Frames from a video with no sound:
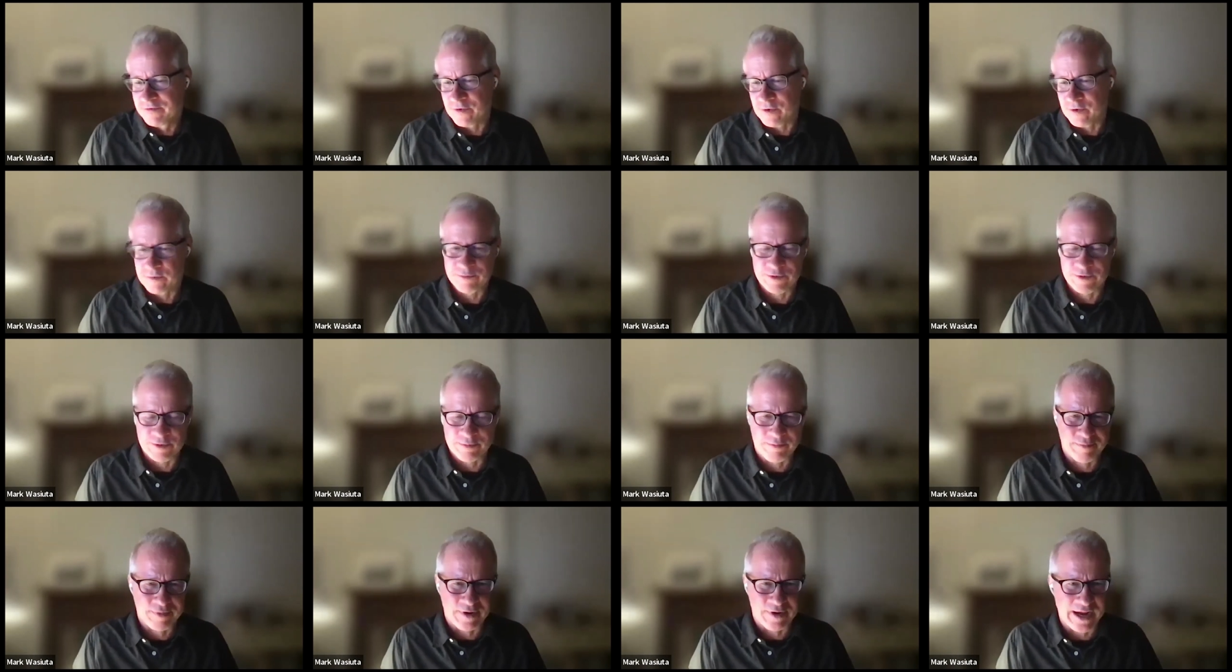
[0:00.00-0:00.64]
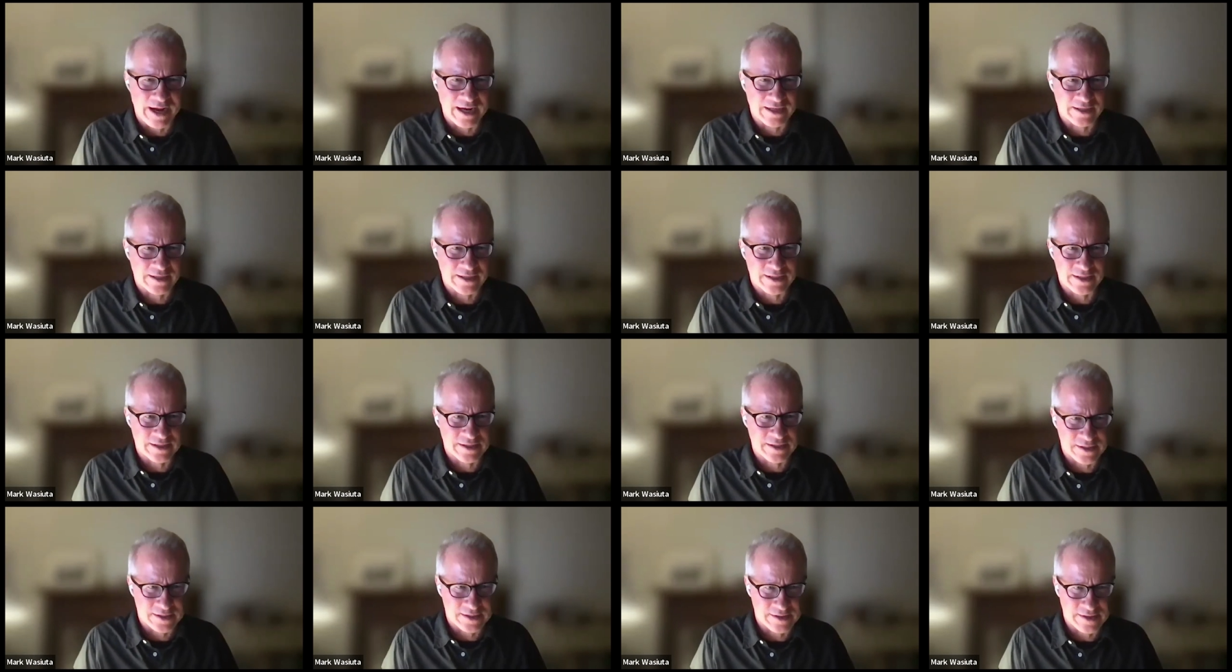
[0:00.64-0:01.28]
forms of
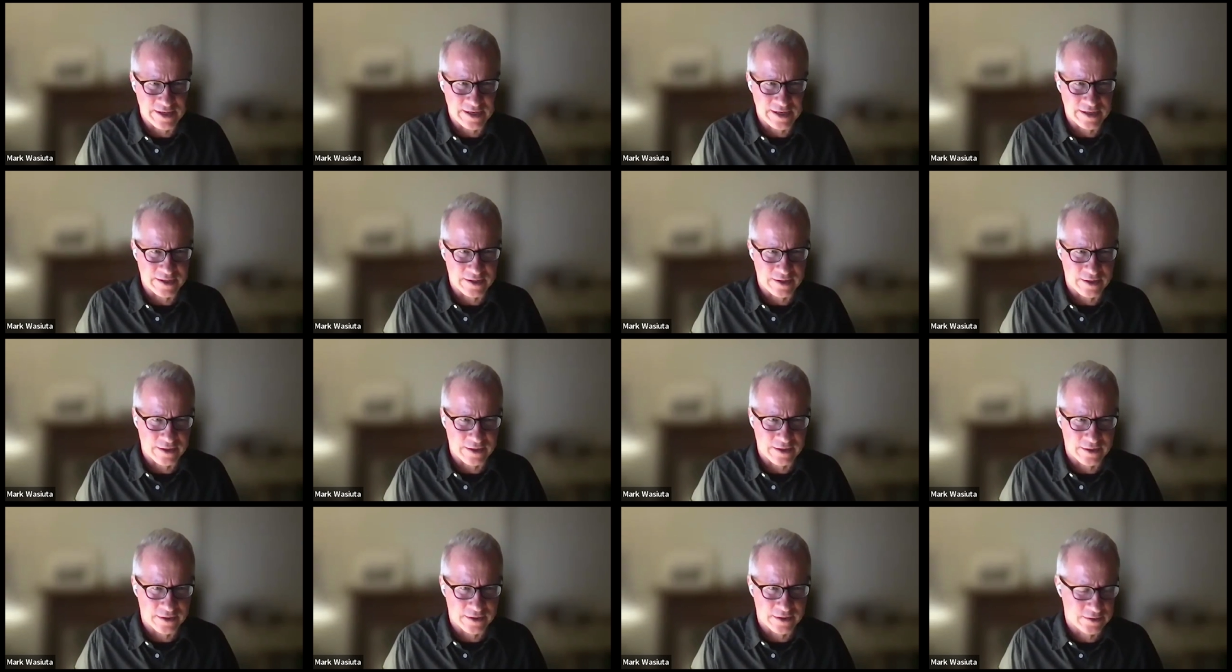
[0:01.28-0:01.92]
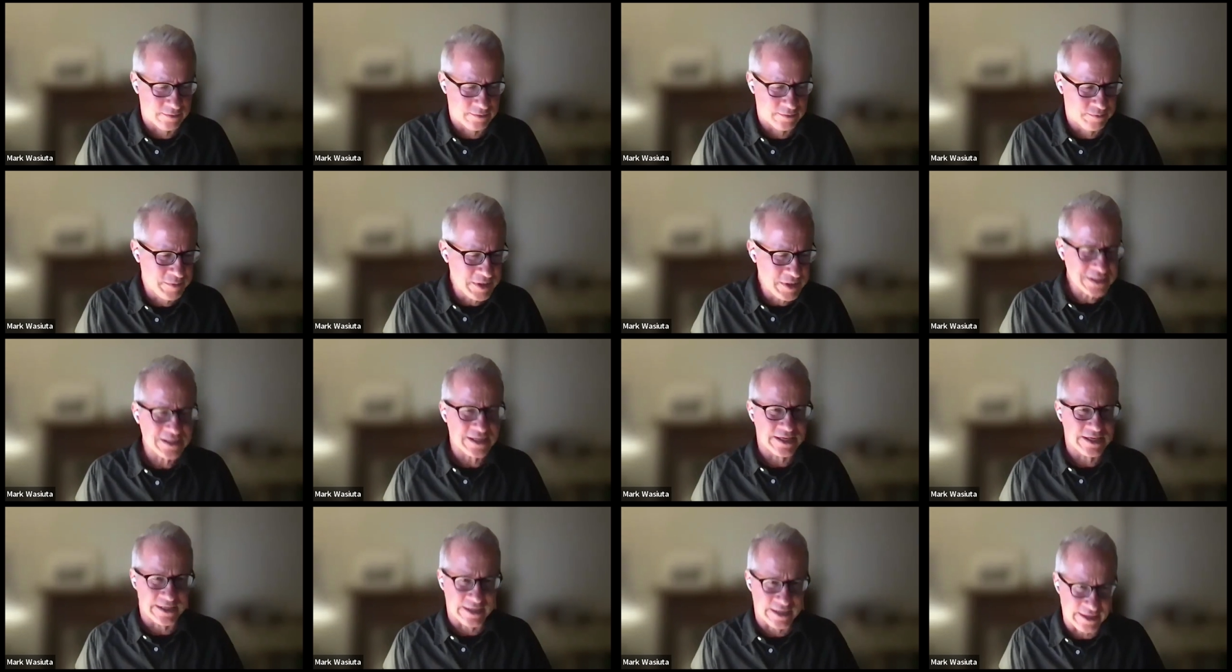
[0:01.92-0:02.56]
practice that are
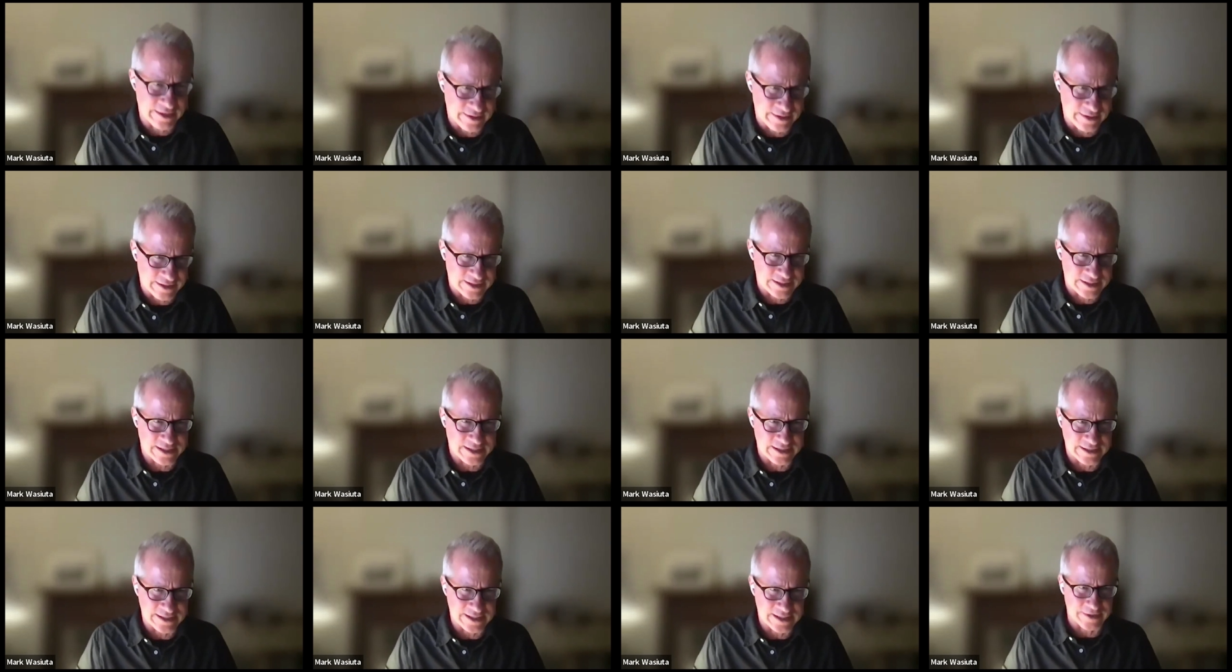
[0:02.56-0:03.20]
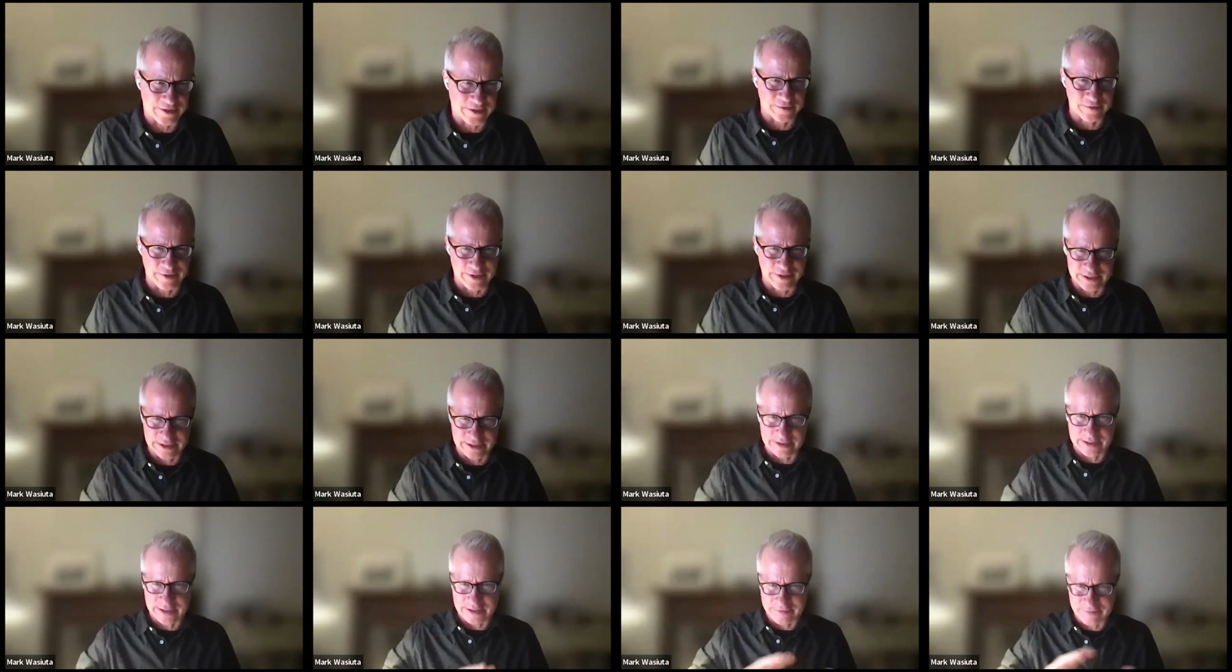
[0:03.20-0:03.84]
missing in the cities that they're
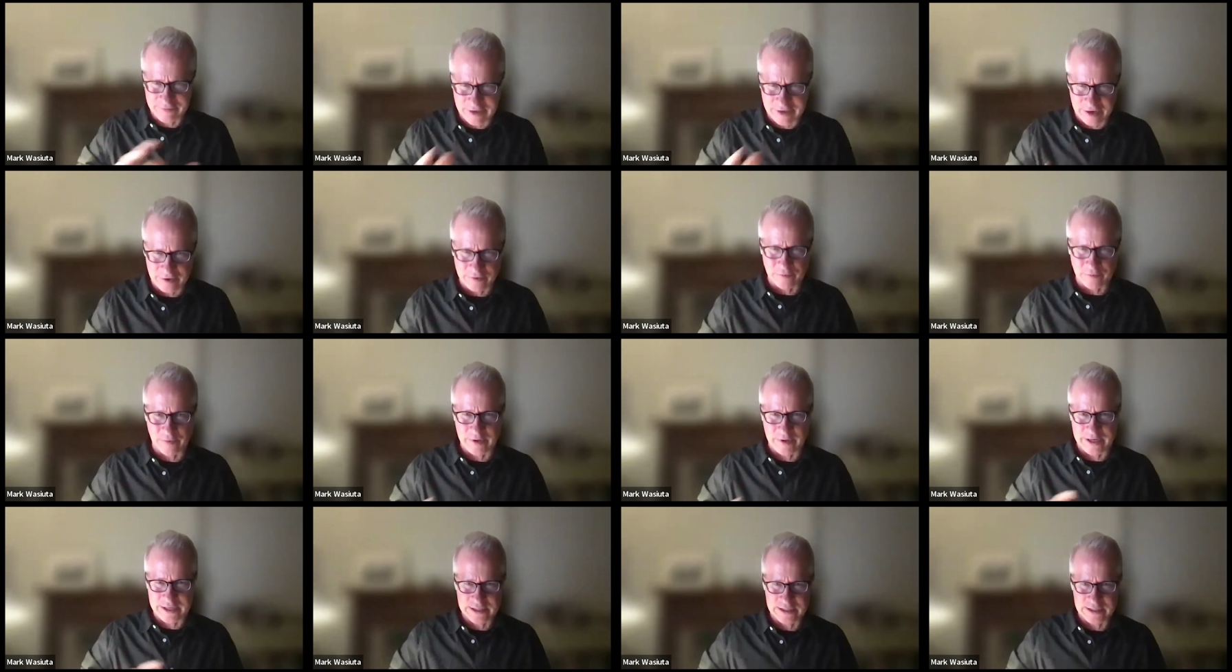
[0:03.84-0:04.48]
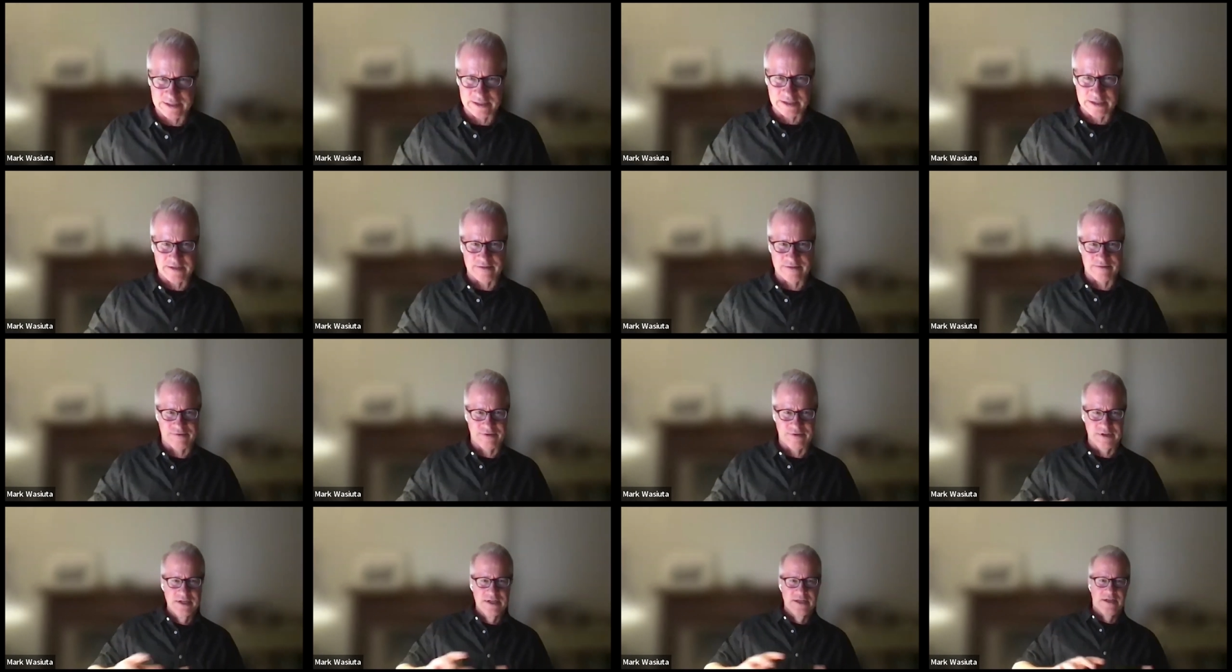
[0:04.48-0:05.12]
in, and they found ways
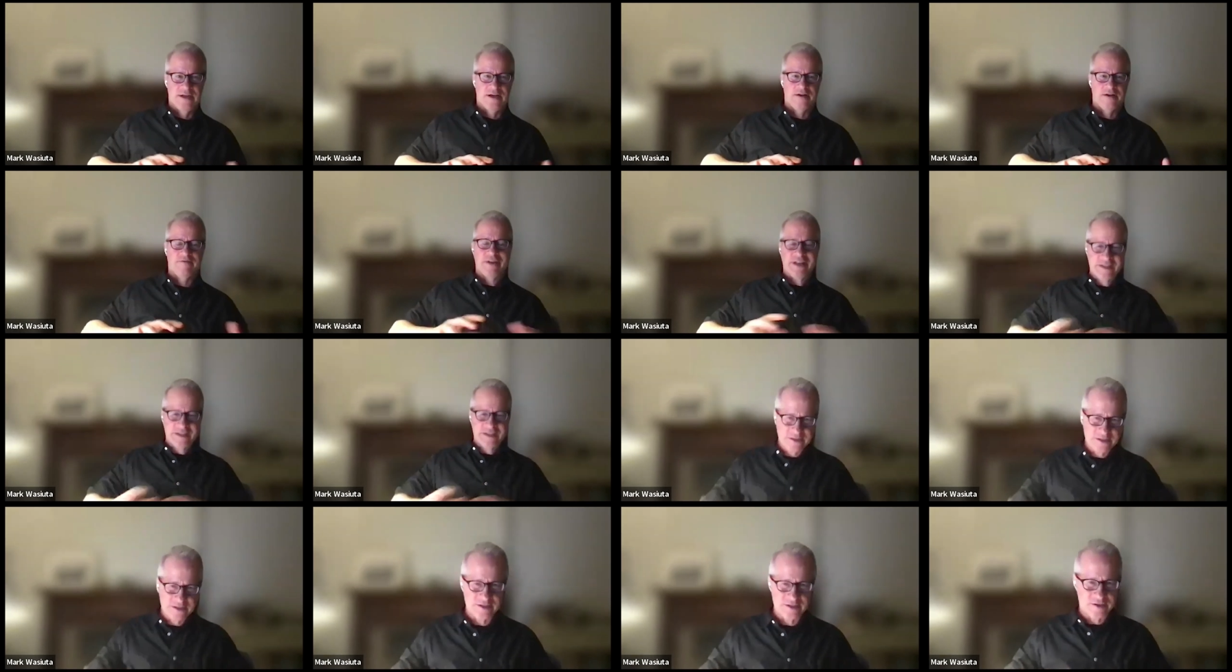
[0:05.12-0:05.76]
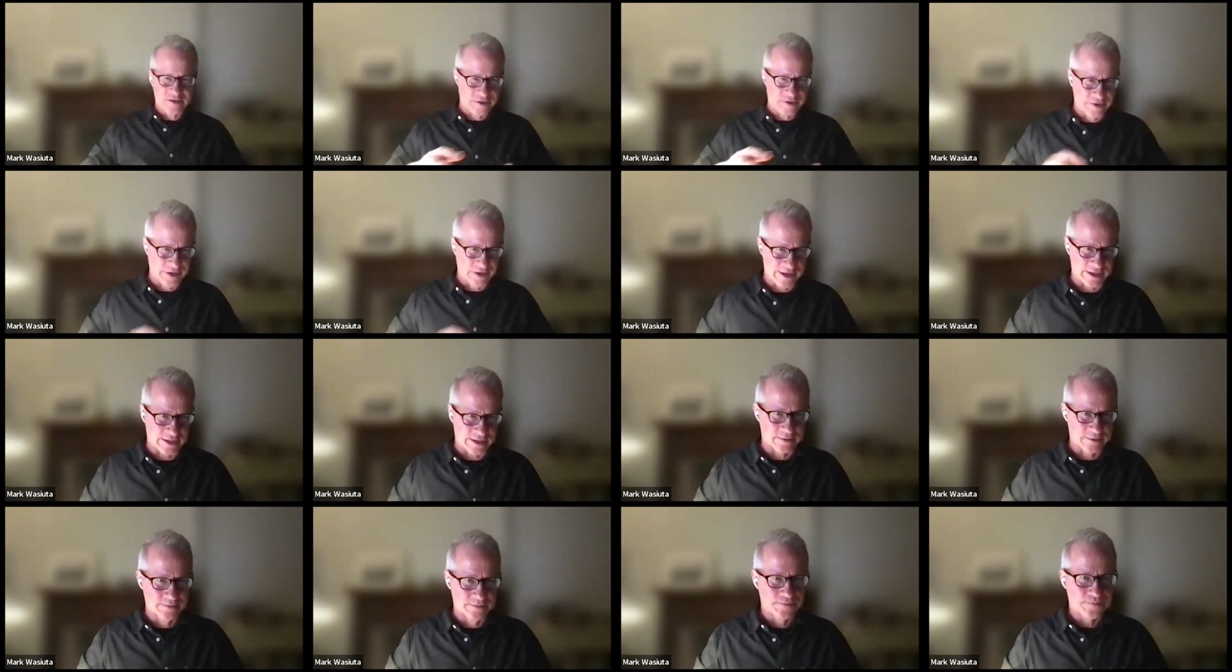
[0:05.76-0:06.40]
of, of
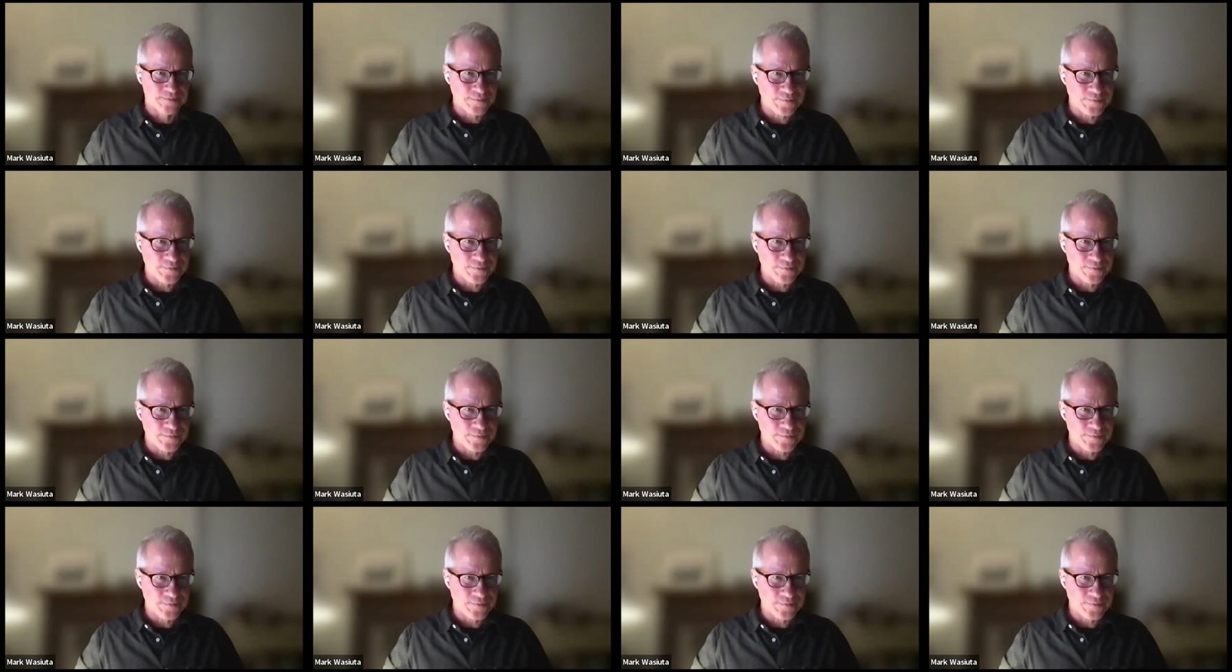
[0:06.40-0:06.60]
instituting